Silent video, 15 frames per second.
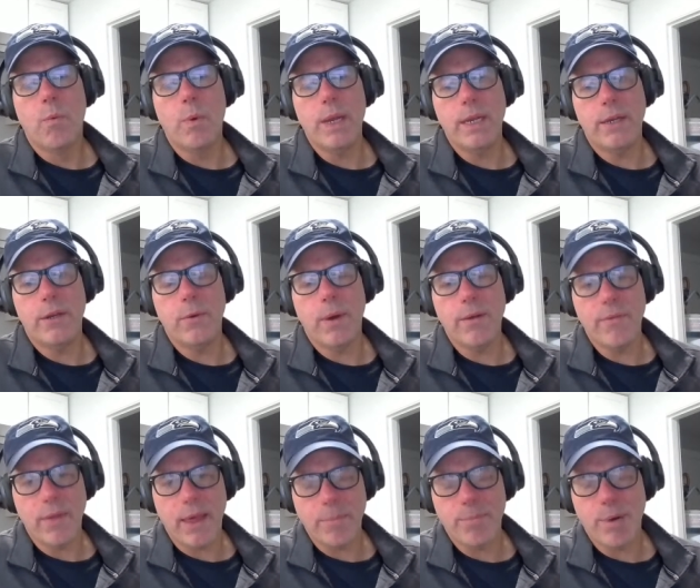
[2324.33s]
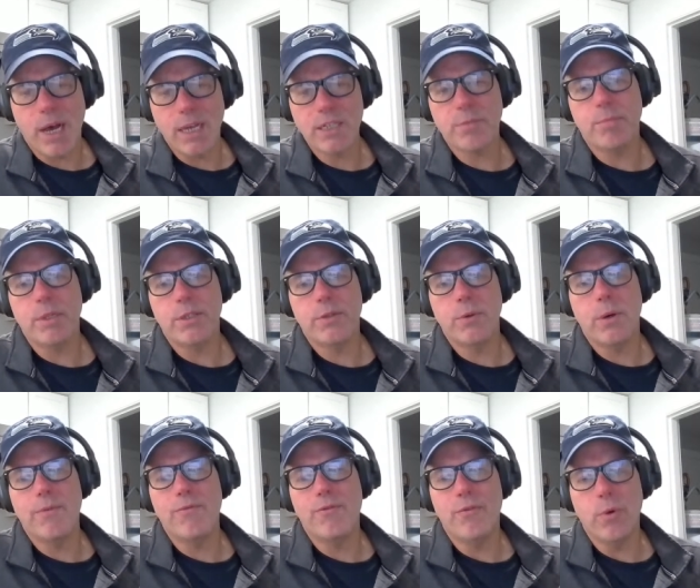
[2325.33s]
we do everything possible
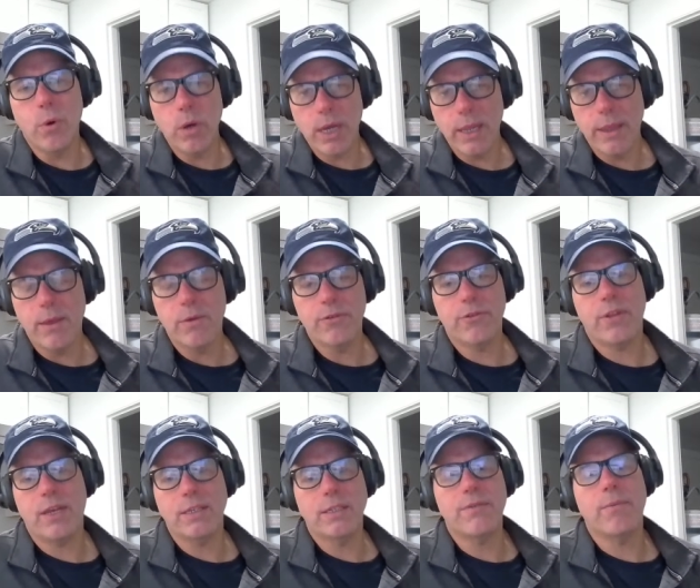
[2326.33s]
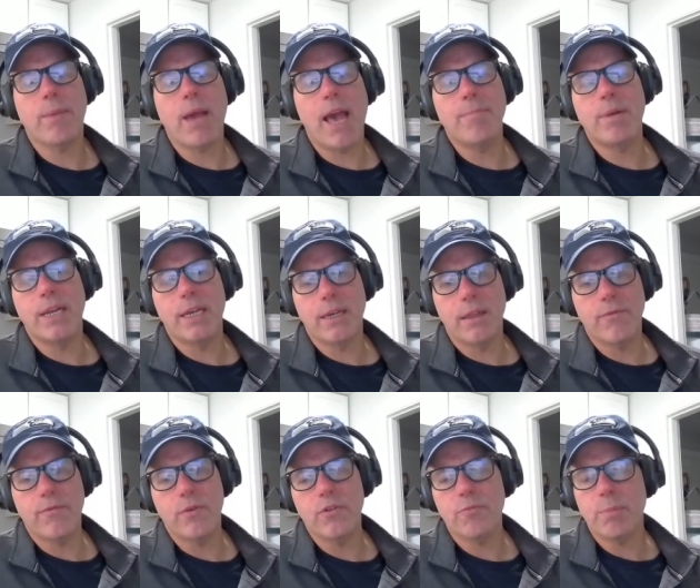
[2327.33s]
to avoid those things from happening in
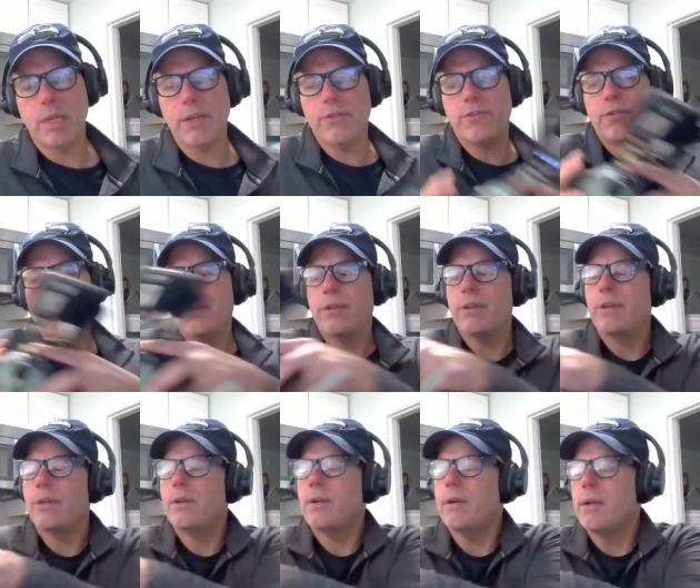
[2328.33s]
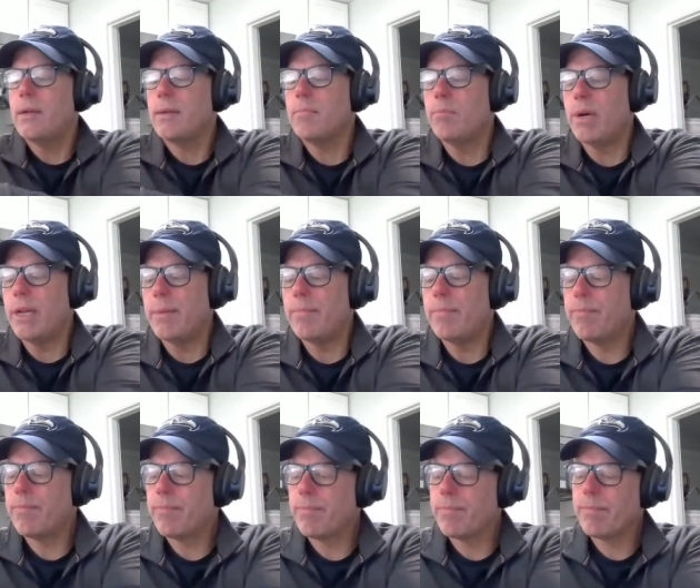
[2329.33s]
the first place. But
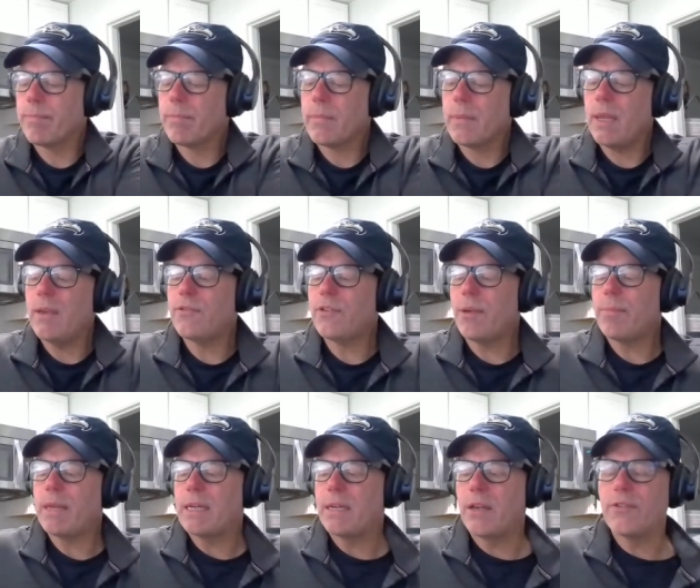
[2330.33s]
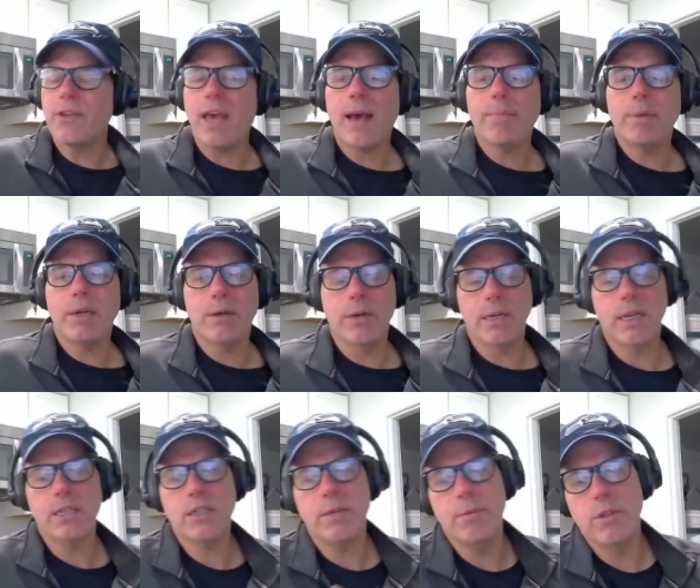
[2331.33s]
if something does happen or a
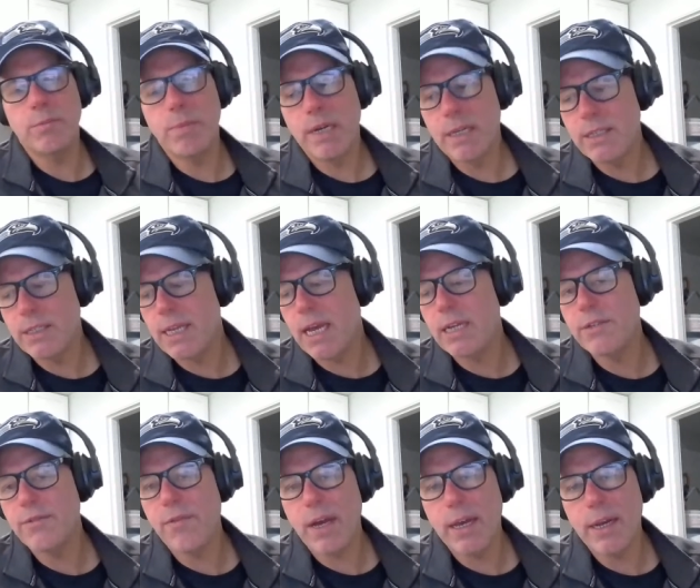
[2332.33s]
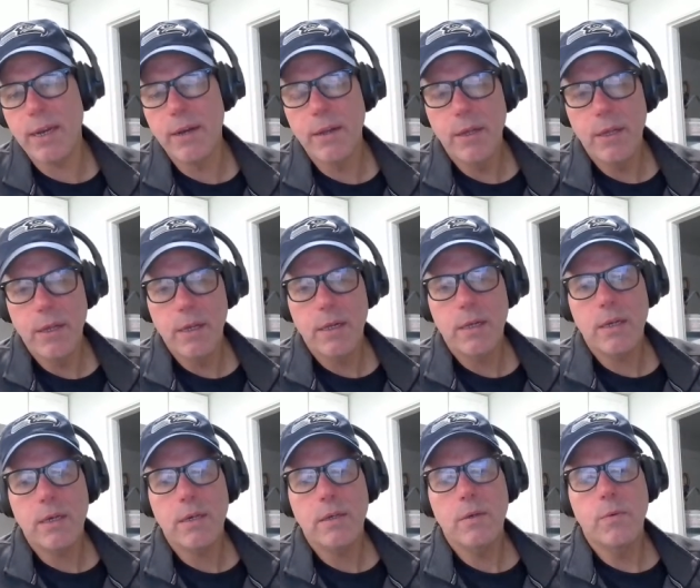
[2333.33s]
customer has been unsatisfied,
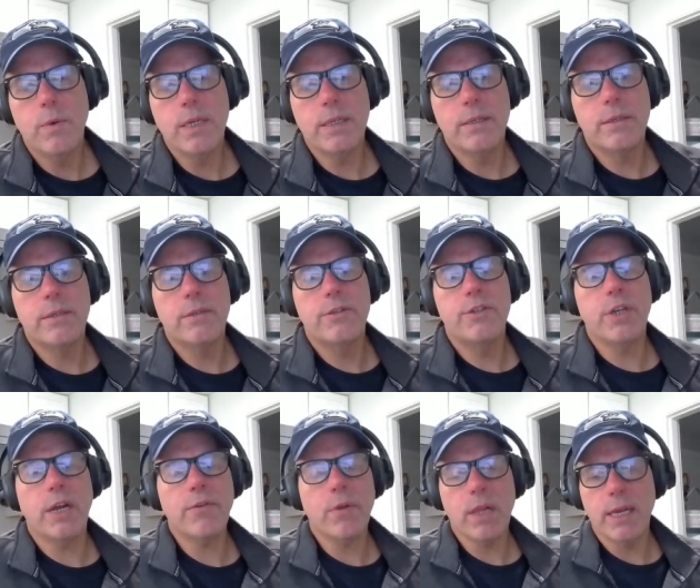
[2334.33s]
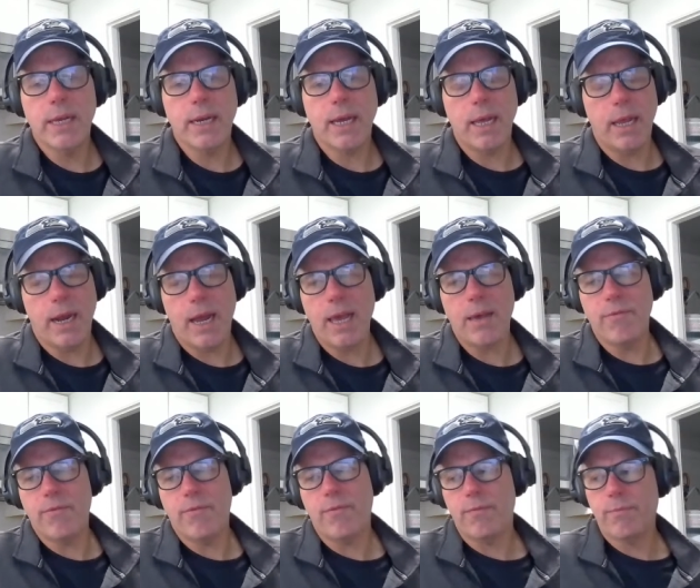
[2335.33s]
we generally, and I
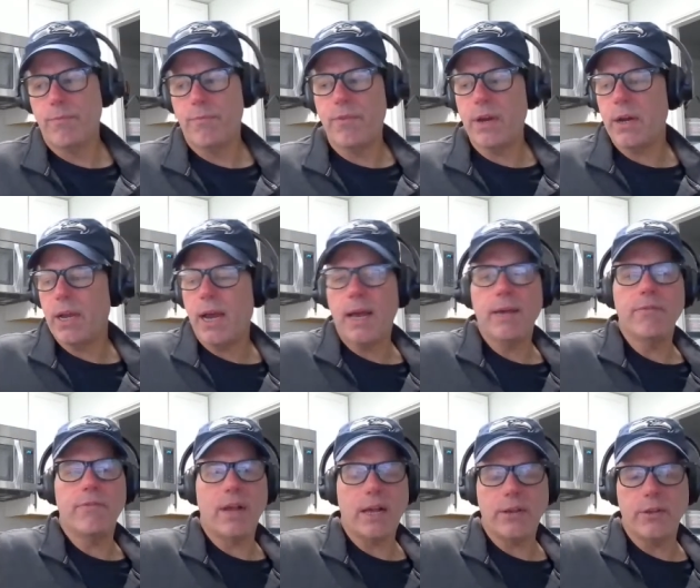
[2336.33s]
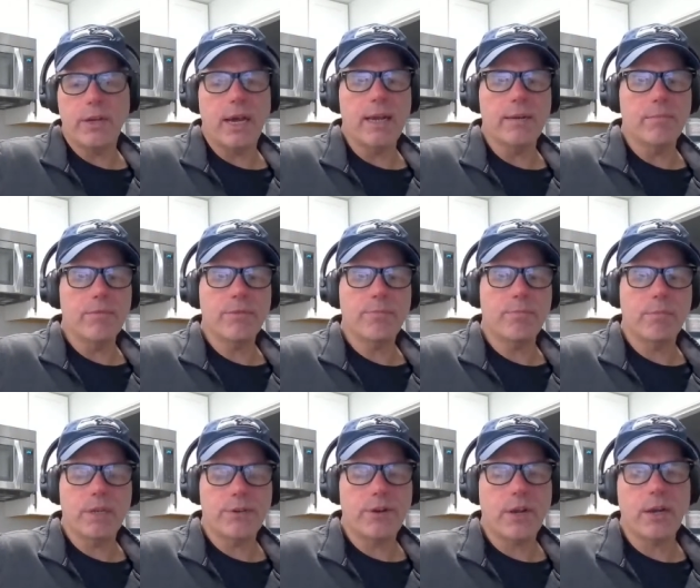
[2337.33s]
have very high valued items,
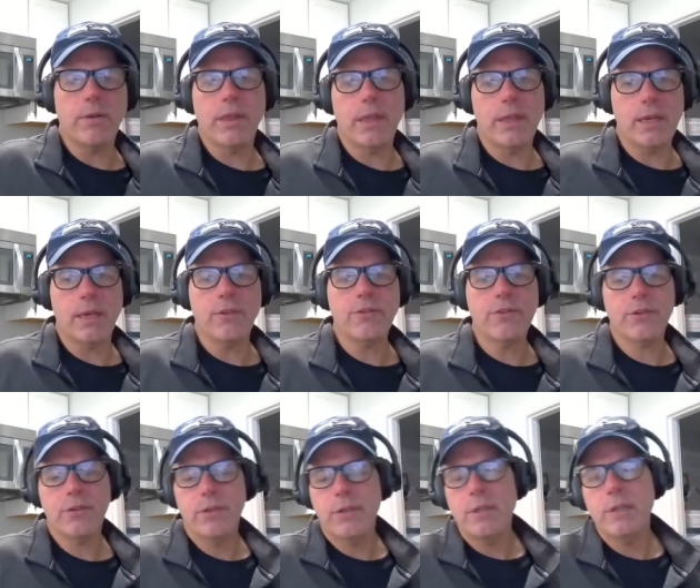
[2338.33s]
much higher than this,